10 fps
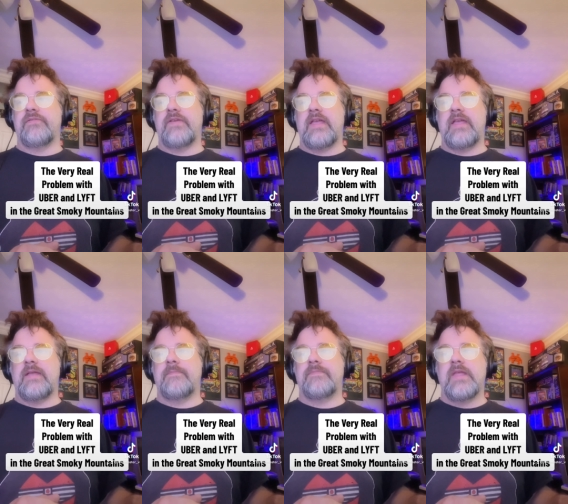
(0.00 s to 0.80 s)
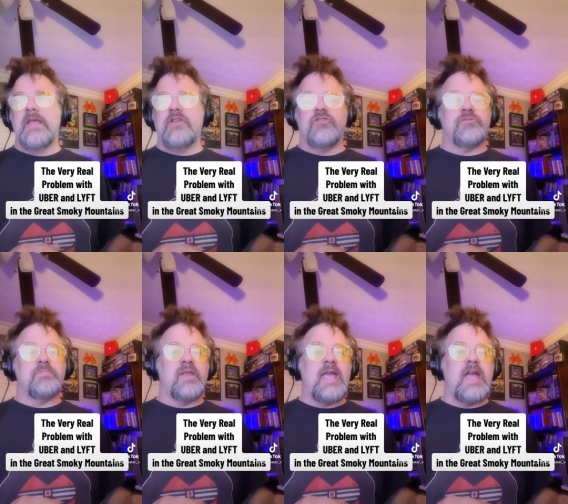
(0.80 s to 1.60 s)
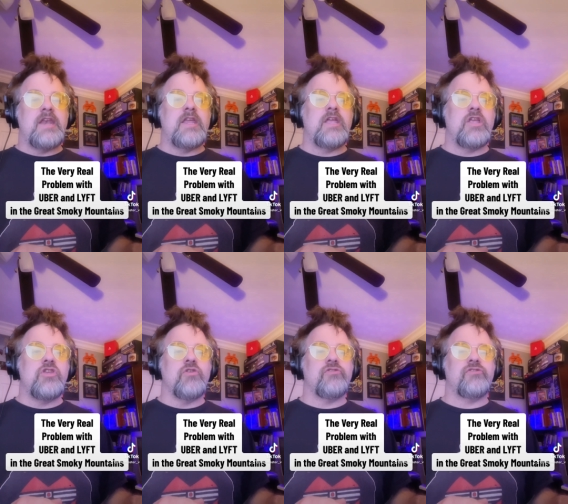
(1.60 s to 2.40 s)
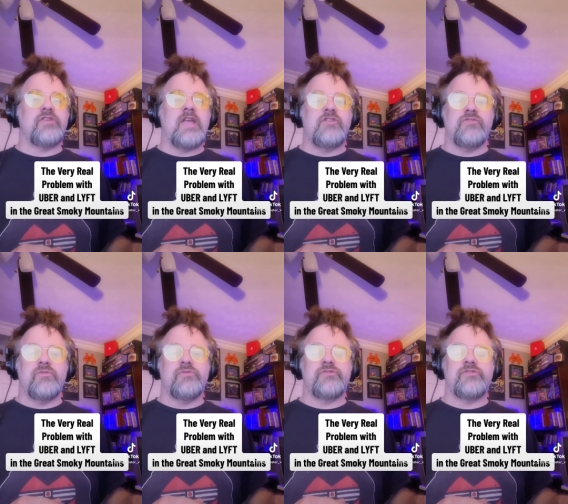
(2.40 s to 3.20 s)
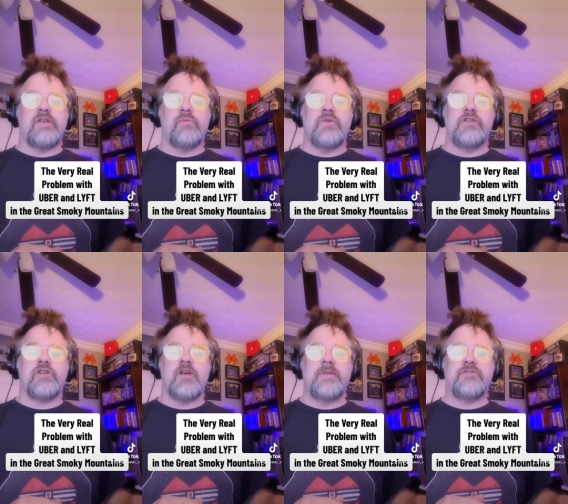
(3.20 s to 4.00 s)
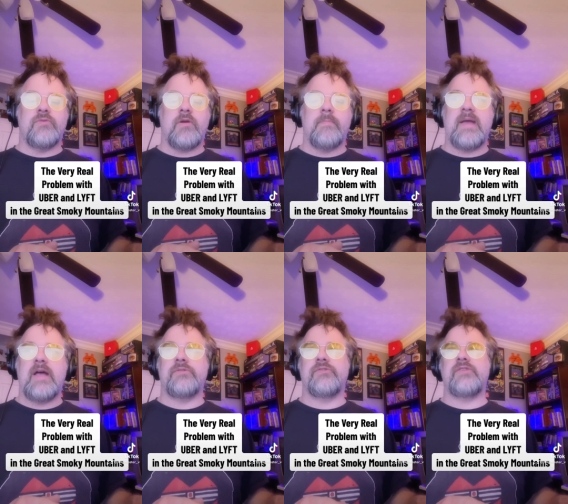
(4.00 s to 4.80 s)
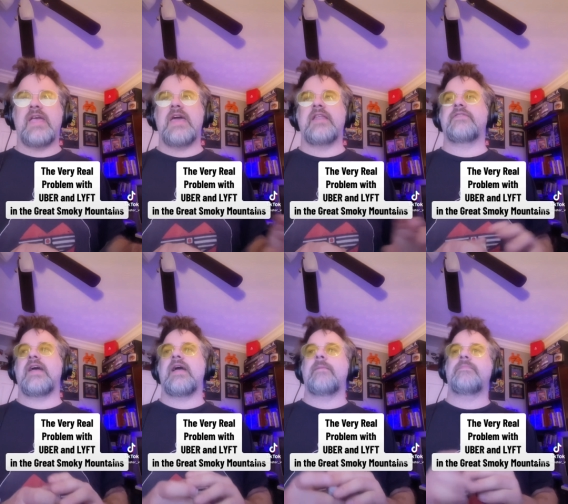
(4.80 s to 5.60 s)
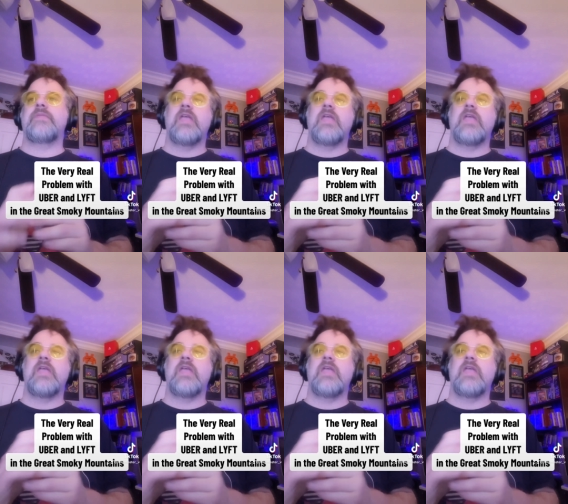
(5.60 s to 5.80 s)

V. Just plan your schedules when you come into our mountains ahead of time.